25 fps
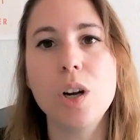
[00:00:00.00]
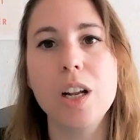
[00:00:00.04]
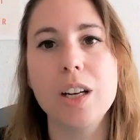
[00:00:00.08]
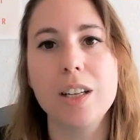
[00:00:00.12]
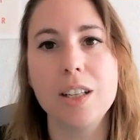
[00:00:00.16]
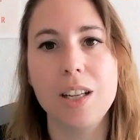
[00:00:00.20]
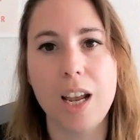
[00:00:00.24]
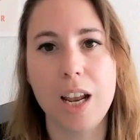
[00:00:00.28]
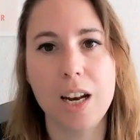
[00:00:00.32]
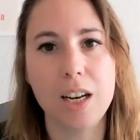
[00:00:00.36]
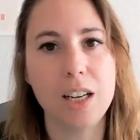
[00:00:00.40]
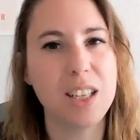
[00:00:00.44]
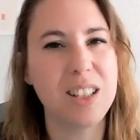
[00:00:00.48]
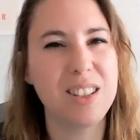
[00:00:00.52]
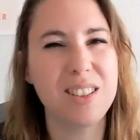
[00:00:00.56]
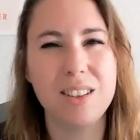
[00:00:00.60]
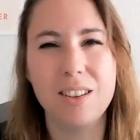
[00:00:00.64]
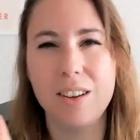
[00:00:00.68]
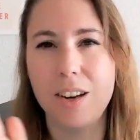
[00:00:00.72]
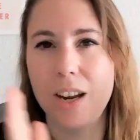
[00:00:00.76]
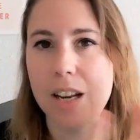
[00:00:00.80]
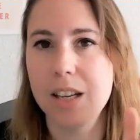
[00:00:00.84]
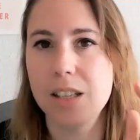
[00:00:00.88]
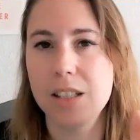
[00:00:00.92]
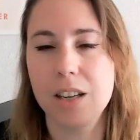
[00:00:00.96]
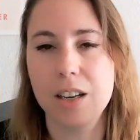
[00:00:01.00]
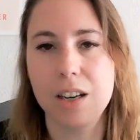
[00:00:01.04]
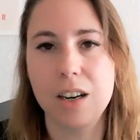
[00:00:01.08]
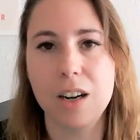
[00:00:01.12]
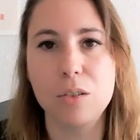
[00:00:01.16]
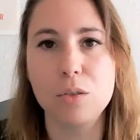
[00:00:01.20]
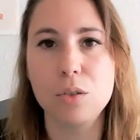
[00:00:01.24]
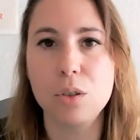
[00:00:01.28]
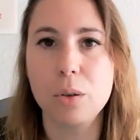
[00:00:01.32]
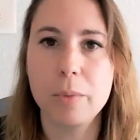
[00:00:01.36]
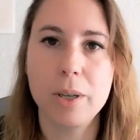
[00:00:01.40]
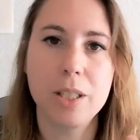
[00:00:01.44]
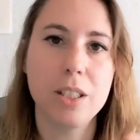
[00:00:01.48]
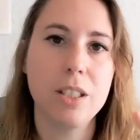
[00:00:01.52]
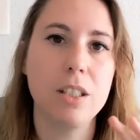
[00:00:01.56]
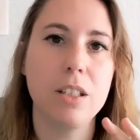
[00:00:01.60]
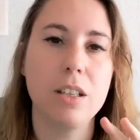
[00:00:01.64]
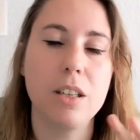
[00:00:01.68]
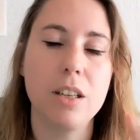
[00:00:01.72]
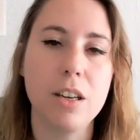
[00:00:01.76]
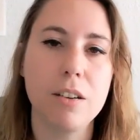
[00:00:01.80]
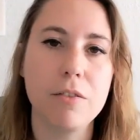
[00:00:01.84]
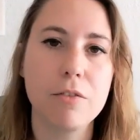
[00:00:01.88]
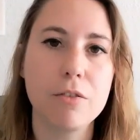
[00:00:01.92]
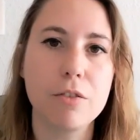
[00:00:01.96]
and then it creates an
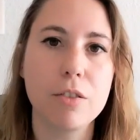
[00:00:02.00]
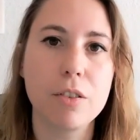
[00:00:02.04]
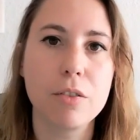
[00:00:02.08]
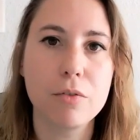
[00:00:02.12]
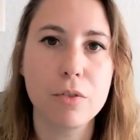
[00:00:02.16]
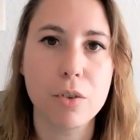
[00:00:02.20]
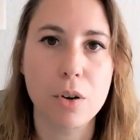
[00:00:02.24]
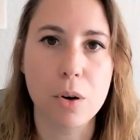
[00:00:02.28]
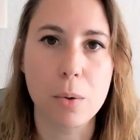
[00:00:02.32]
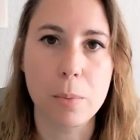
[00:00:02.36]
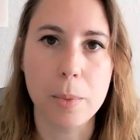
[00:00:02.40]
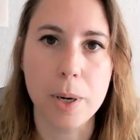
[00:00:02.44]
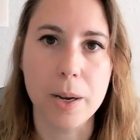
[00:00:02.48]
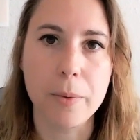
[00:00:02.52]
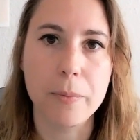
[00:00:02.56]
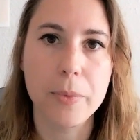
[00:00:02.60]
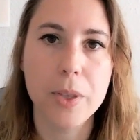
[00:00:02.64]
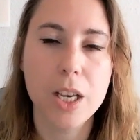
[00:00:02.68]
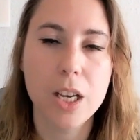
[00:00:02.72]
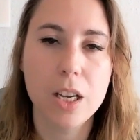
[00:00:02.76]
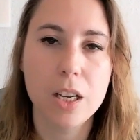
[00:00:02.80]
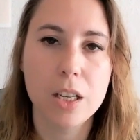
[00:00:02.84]
automatic GIF for me.